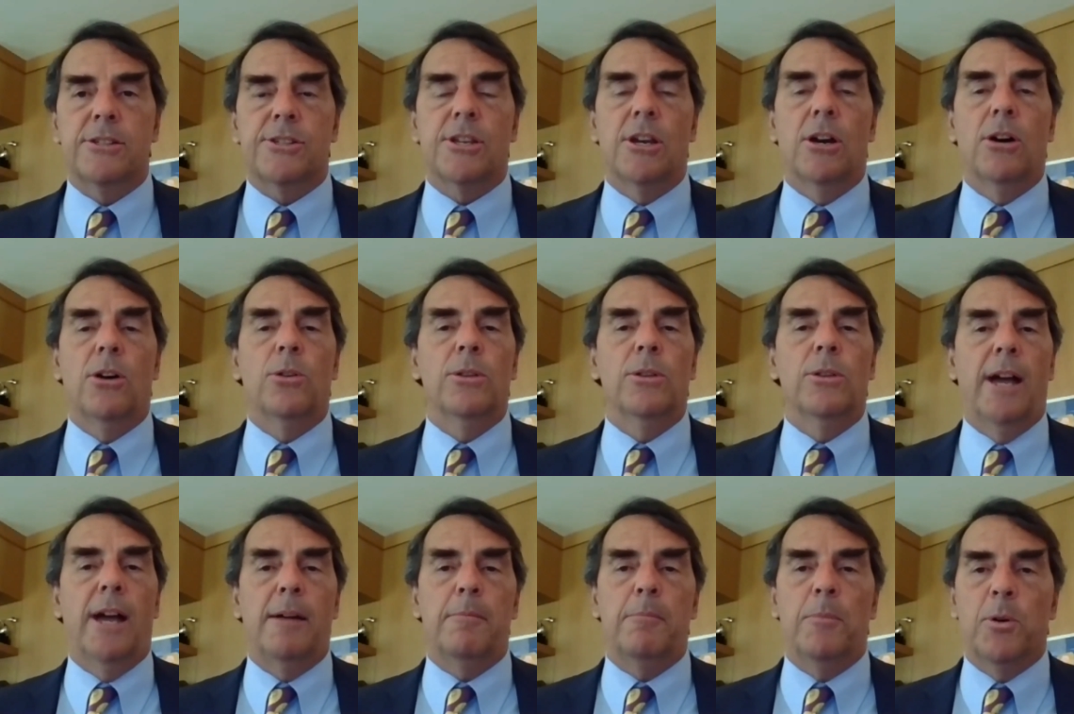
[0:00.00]
So a
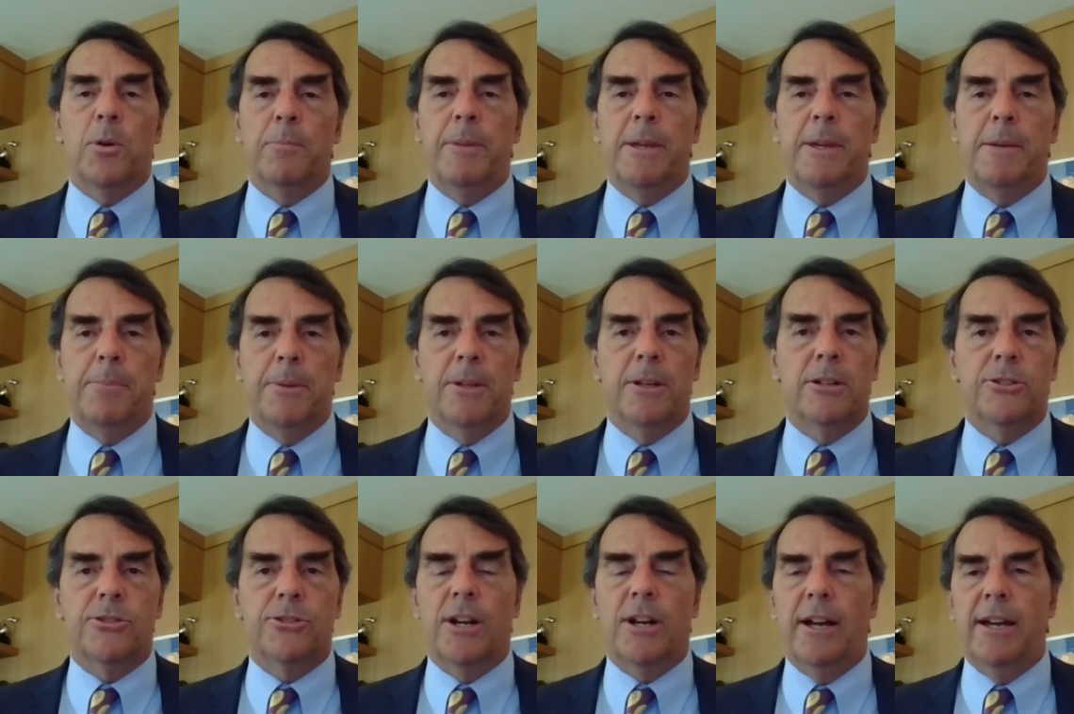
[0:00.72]
lot more people
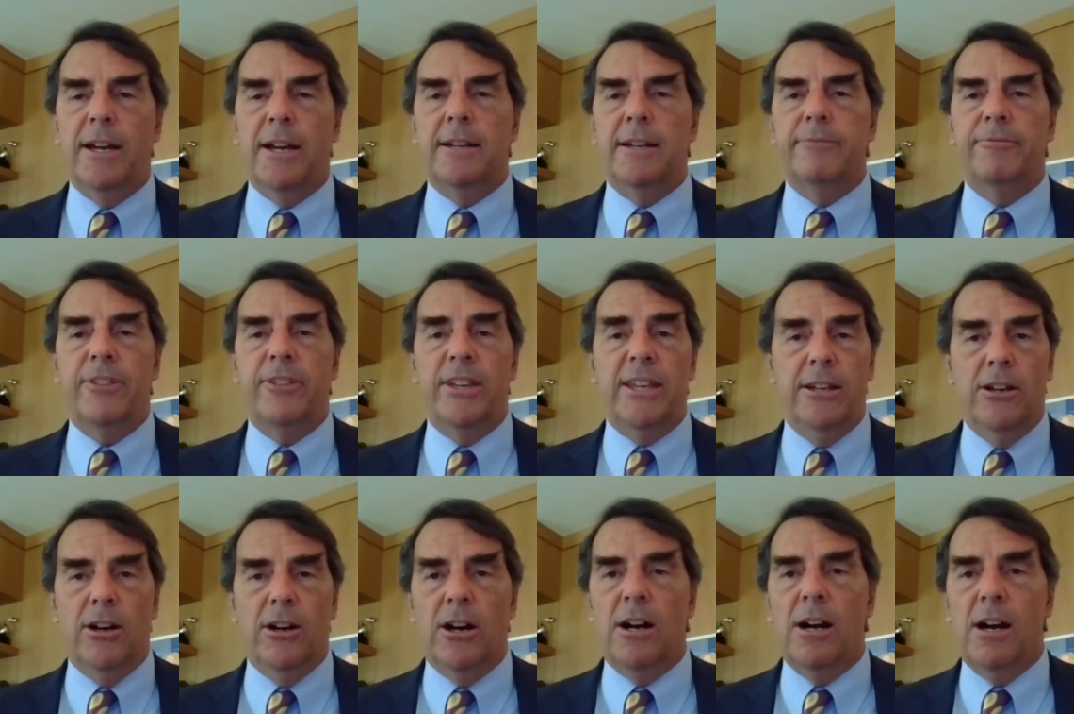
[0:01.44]
are trying
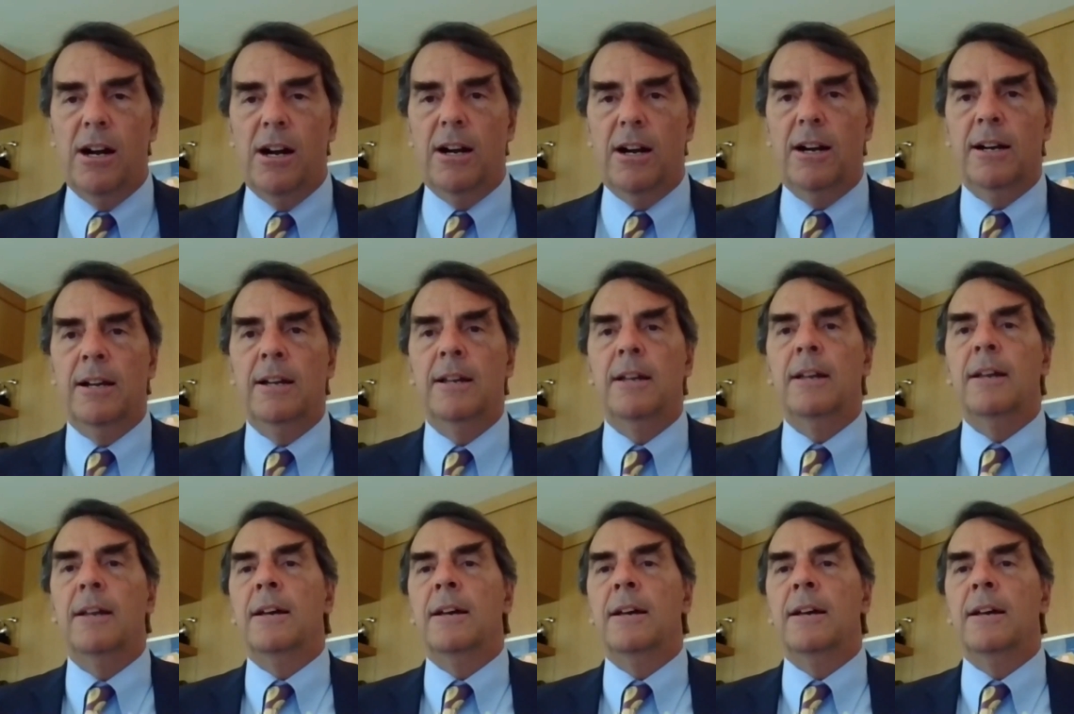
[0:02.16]
VR.